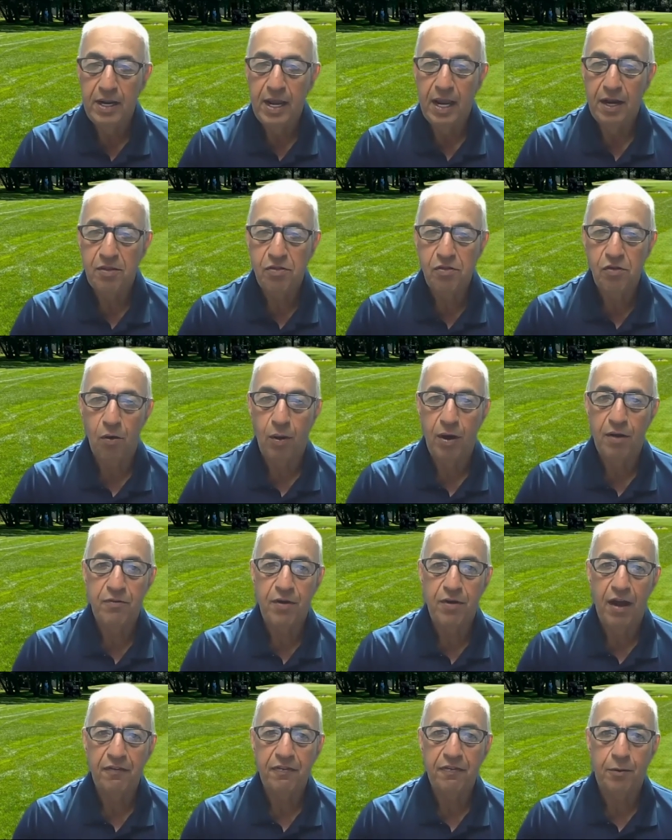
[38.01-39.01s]
And so I've
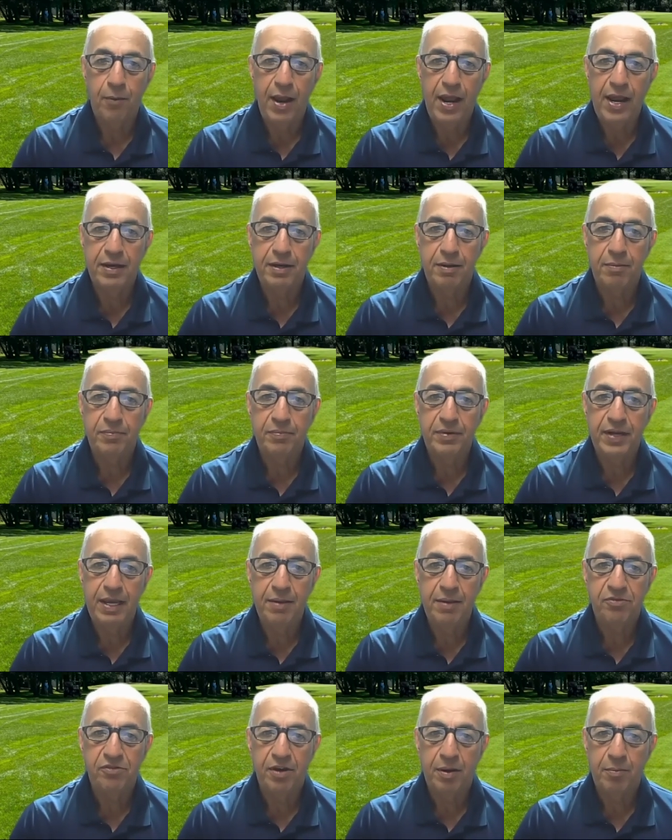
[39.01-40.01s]
got the random
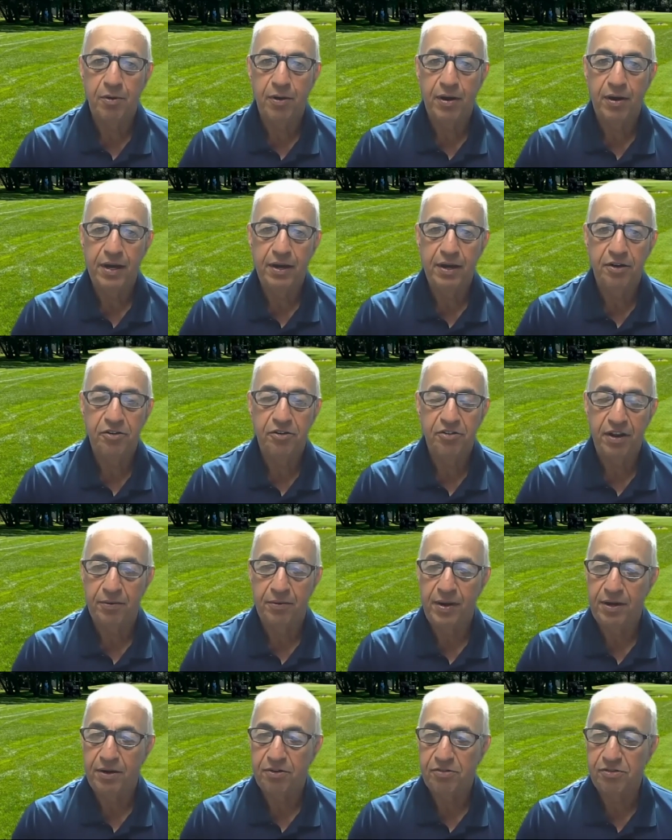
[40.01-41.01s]
name genera-
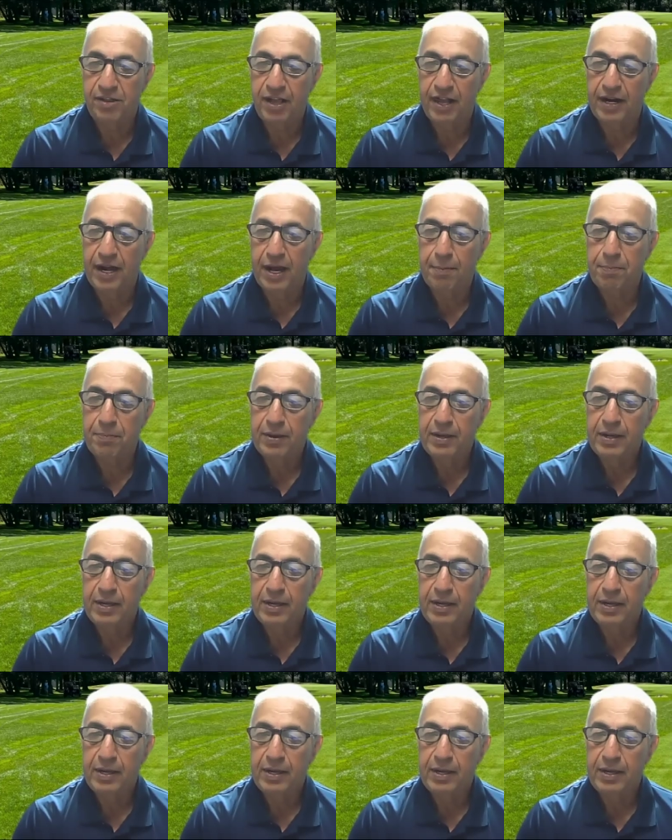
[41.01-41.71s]
generator set up.